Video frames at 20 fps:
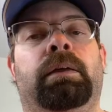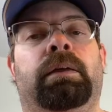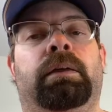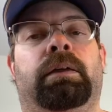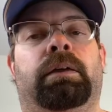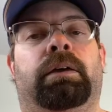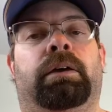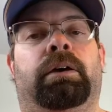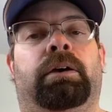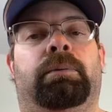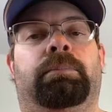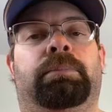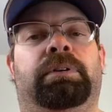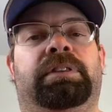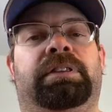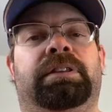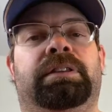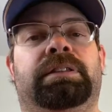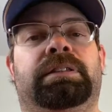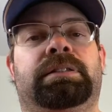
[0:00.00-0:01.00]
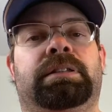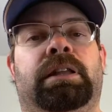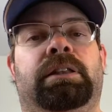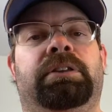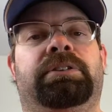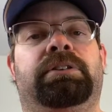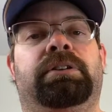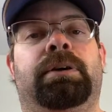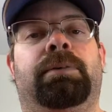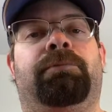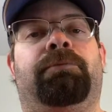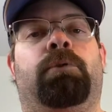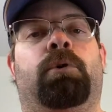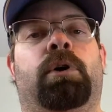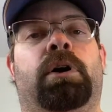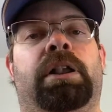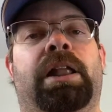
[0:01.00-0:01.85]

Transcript: But this I listed up for